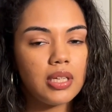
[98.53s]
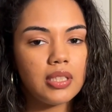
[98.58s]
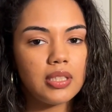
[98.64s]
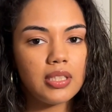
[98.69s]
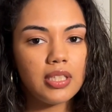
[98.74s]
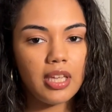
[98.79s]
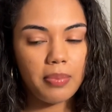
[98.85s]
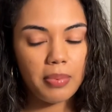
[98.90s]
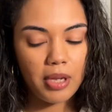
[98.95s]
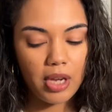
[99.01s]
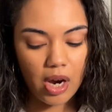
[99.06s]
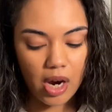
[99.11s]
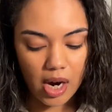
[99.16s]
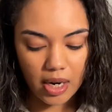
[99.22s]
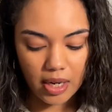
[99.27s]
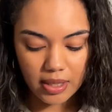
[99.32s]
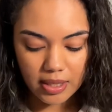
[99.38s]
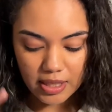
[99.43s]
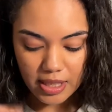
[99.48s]

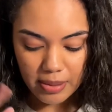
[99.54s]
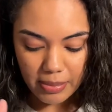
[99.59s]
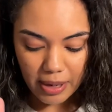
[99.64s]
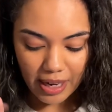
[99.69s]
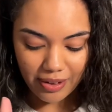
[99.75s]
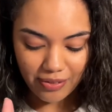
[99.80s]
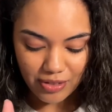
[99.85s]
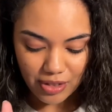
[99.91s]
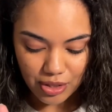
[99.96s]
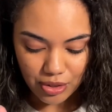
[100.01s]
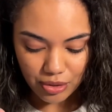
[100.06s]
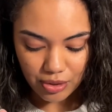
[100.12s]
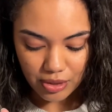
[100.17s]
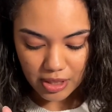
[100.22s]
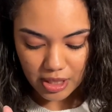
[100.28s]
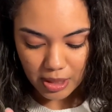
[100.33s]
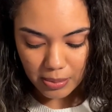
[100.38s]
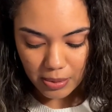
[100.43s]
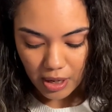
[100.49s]
TBR or semi-physical
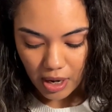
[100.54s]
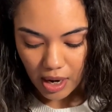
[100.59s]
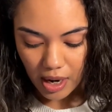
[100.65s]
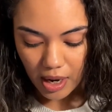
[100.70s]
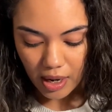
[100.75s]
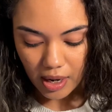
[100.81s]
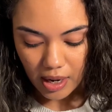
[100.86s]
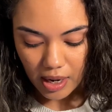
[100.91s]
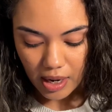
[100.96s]
TBR